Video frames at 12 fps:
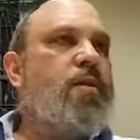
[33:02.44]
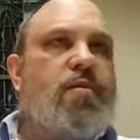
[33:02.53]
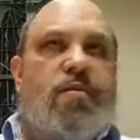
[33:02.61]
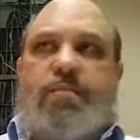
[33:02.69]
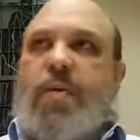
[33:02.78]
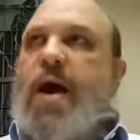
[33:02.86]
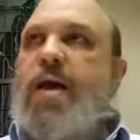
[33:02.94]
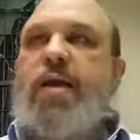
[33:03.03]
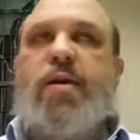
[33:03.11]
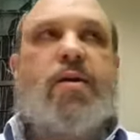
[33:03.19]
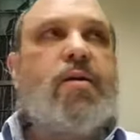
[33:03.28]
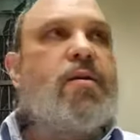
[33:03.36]

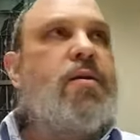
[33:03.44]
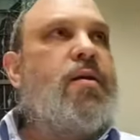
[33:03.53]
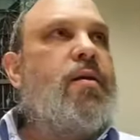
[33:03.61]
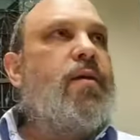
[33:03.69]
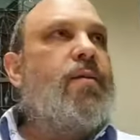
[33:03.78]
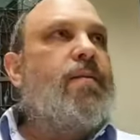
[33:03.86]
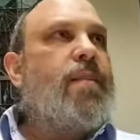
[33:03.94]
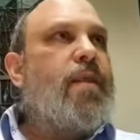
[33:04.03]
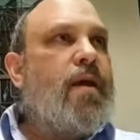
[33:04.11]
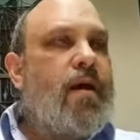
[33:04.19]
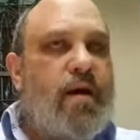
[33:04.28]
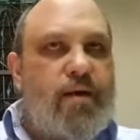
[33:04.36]
inspired
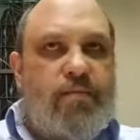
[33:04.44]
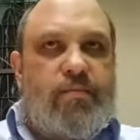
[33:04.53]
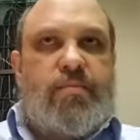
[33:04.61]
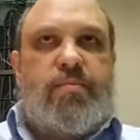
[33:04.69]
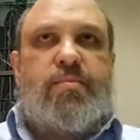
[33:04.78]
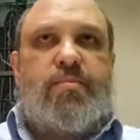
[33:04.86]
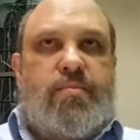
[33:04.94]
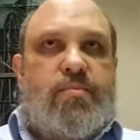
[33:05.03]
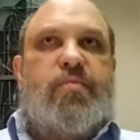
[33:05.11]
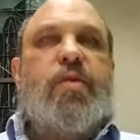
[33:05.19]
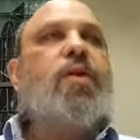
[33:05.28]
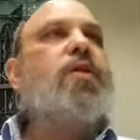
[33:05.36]
um,
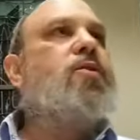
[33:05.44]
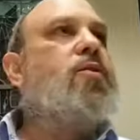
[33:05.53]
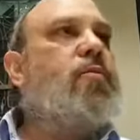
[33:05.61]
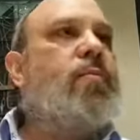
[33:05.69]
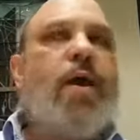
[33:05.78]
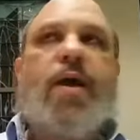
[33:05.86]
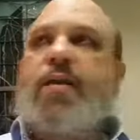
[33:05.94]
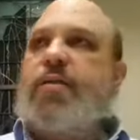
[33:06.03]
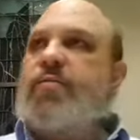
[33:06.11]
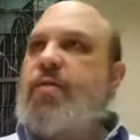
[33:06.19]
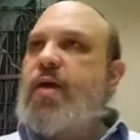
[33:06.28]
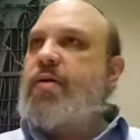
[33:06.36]
religious man,
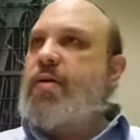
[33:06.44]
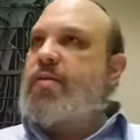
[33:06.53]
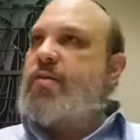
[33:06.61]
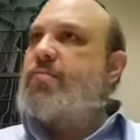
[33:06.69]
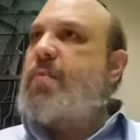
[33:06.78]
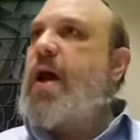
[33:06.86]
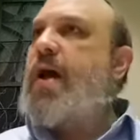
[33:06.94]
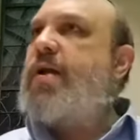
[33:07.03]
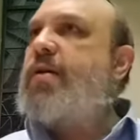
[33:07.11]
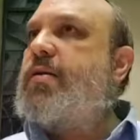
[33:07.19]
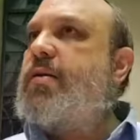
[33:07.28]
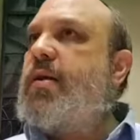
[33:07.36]
and very
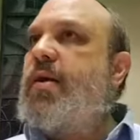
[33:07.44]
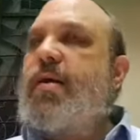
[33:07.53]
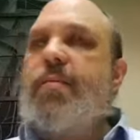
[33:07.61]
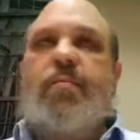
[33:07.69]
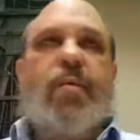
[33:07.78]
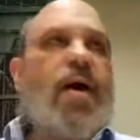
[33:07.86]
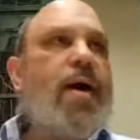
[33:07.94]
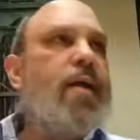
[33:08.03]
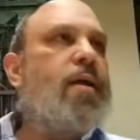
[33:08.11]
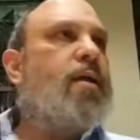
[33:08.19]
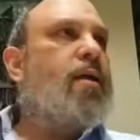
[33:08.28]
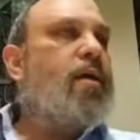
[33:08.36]
inspired
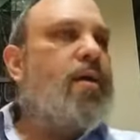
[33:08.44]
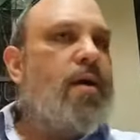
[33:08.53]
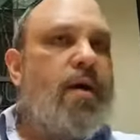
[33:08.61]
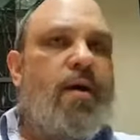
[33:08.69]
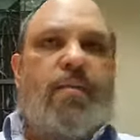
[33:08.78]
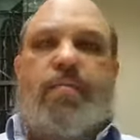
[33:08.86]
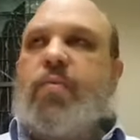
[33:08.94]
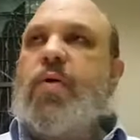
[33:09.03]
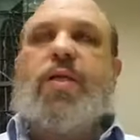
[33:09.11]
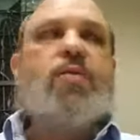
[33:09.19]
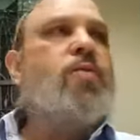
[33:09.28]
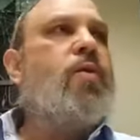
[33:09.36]
by um,
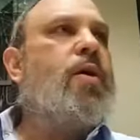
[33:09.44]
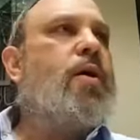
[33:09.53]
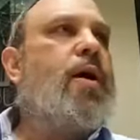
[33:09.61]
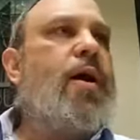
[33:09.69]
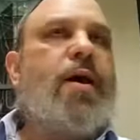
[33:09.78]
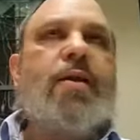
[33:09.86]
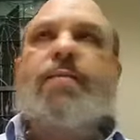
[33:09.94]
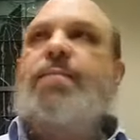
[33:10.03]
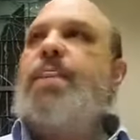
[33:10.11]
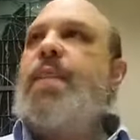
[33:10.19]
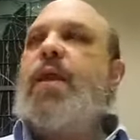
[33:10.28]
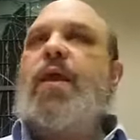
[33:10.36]
what's going on
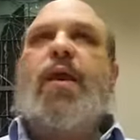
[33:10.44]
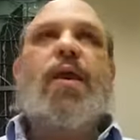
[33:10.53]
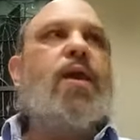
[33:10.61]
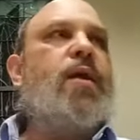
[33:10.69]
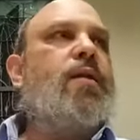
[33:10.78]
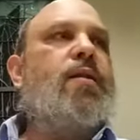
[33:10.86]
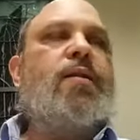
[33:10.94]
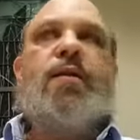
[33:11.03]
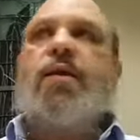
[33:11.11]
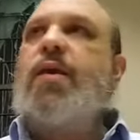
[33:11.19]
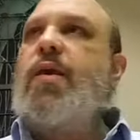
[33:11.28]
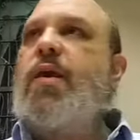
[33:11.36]
and
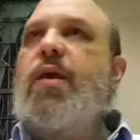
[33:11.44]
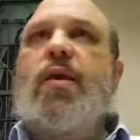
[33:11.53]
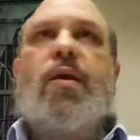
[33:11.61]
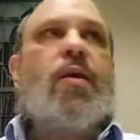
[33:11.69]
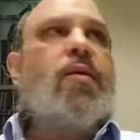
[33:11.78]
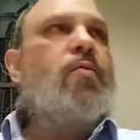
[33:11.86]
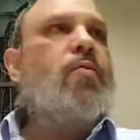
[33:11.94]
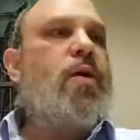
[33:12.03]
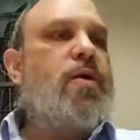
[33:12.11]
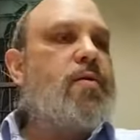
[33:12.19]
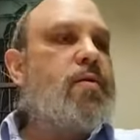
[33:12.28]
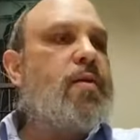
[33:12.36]
he
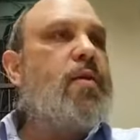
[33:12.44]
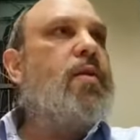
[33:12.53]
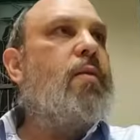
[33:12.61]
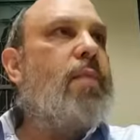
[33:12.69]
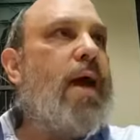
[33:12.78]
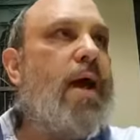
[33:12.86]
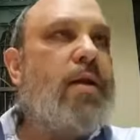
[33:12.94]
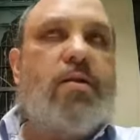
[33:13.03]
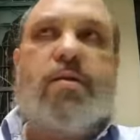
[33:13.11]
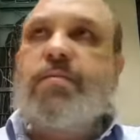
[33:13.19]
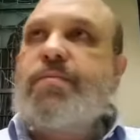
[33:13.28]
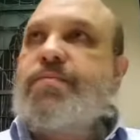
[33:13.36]
was in the
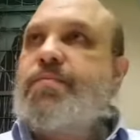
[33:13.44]
battle.